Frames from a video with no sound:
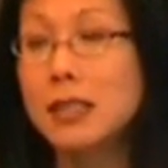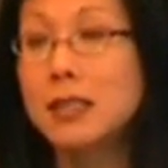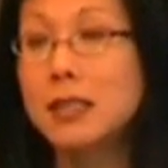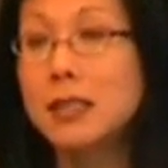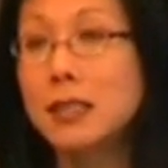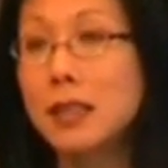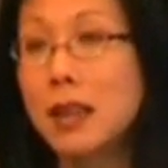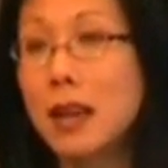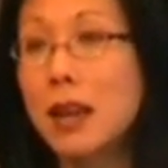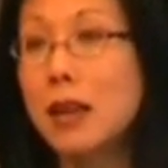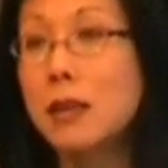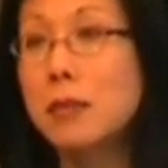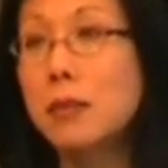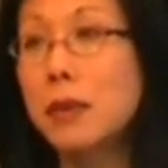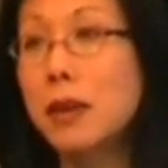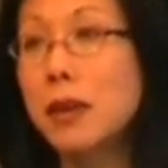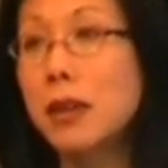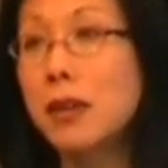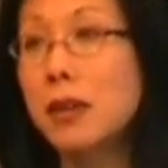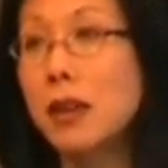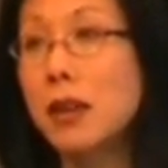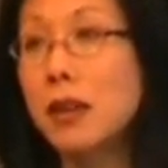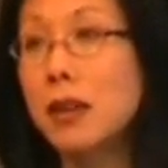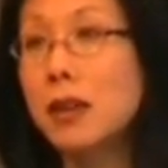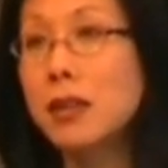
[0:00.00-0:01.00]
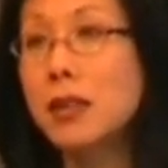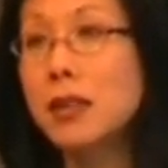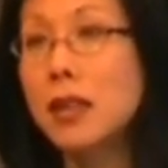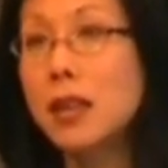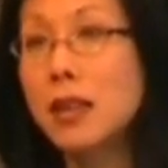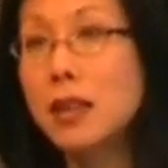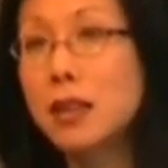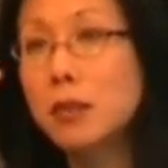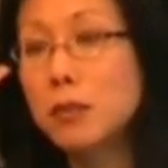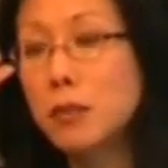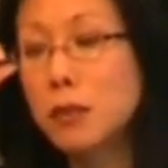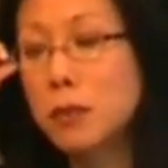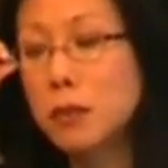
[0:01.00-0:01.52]
It's not by an
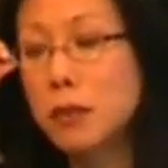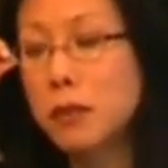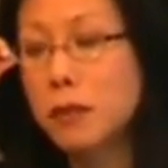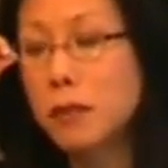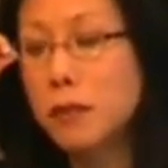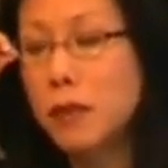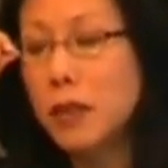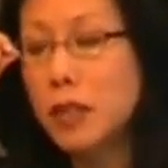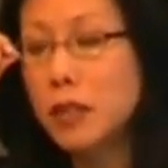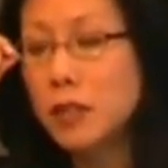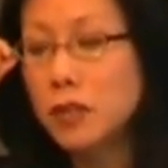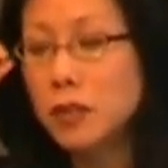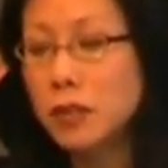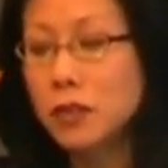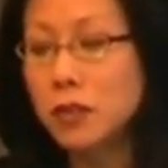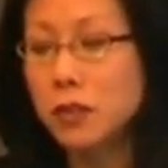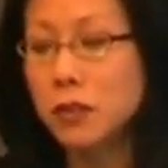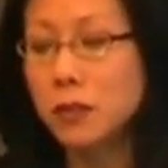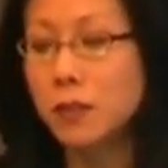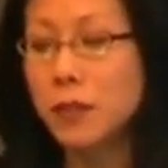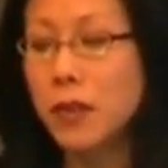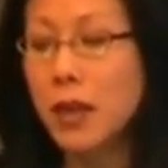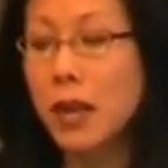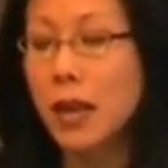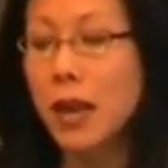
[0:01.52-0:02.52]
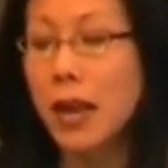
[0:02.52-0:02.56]
unattainable professional.